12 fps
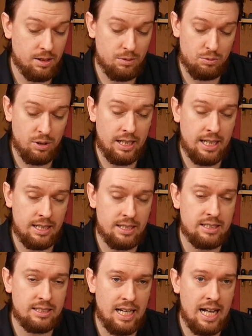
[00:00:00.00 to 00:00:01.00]
really
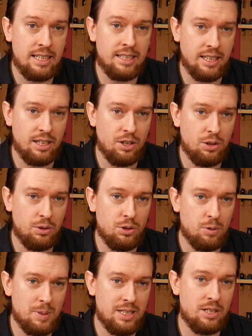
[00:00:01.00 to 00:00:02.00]
understanding who
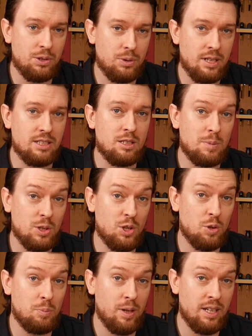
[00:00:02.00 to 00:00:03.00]
your potential customers
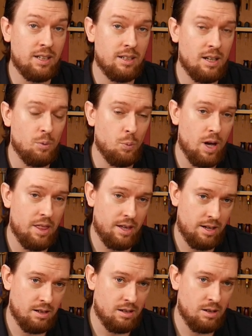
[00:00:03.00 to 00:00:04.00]
could be and where
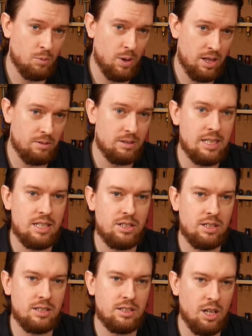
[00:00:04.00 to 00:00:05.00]
they are and where their
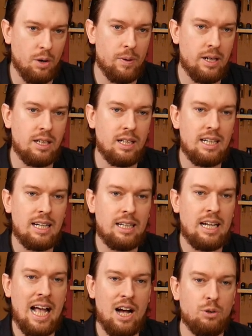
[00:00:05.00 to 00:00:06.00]
attention is going
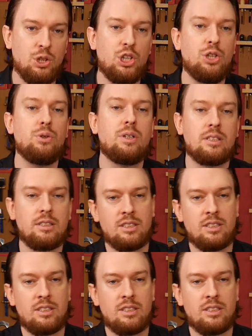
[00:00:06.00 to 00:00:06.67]
and how you can